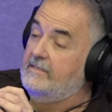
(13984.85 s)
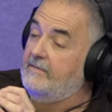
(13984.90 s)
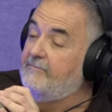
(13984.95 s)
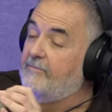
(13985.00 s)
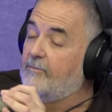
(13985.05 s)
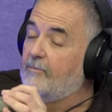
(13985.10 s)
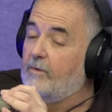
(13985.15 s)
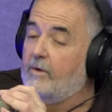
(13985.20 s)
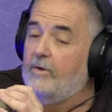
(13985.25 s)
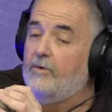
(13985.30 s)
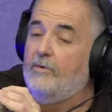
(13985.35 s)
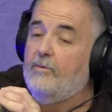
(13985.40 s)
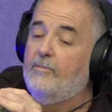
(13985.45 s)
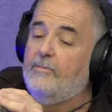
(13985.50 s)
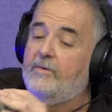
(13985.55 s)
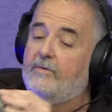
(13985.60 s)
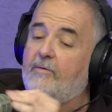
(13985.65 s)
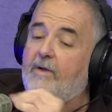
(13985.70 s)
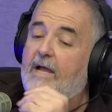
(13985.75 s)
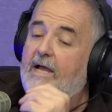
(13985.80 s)
Okay. If the
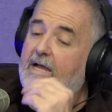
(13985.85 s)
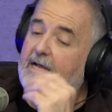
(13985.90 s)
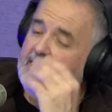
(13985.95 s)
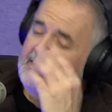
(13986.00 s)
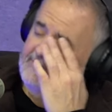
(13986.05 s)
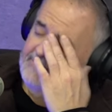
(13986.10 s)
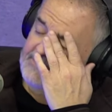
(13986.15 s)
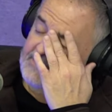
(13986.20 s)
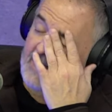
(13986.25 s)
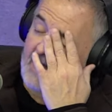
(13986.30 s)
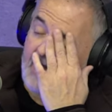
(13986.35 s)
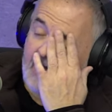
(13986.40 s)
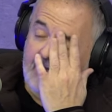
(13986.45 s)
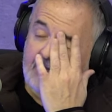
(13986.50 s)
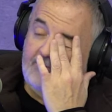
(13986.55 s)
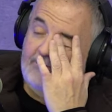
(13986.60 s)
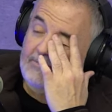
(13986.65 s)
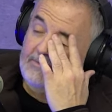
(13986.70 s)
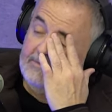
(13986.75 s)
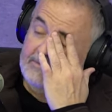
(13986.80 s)
robe arrives,
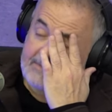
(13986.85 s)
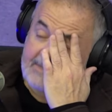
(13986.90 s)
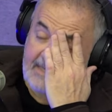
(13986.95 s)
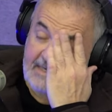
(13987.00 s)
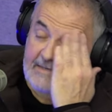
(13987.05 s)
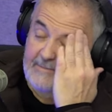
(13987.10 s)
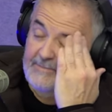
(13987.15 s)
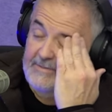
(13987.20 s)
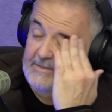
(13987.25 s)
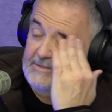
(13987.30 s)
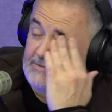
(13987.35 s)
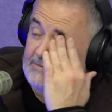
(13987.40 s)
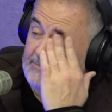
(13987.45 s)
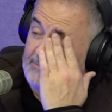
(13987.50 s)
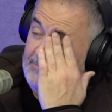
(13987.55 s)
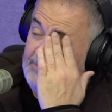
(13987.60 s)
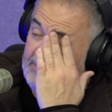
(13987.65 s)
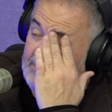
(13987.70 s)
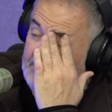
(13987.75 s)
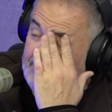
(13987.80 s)
I will take a picture
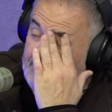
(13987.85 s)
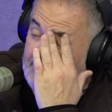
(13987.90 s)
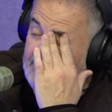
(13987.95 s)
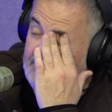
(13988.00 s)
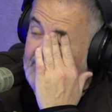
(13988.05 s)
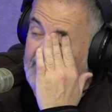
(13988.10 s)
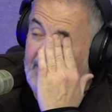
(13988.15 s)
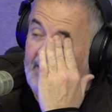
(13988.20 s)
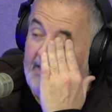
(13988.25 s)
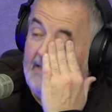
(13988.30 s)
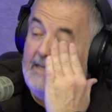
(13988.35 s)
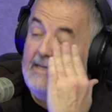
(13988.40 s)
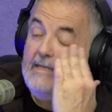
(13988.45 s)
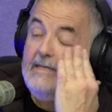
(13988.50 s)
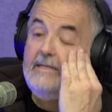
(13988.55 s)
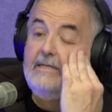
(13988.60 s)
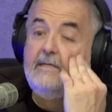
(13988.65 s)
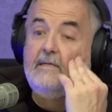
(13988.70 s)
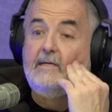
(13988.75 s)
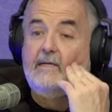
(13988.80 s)
and put it up on my
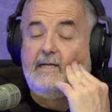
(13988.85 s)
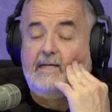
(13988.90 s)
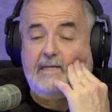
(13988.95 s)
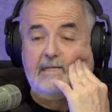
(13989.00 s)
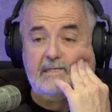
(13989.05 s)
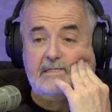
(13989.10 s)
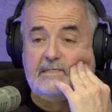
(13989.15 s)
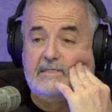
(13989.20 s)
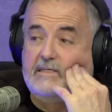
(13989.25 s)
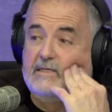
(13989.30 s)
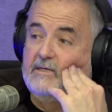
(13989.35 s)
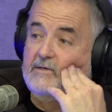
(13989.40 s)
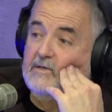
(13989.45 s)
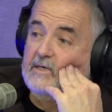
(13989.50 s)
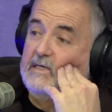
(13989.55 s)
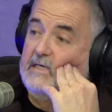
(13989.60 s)
Instagram.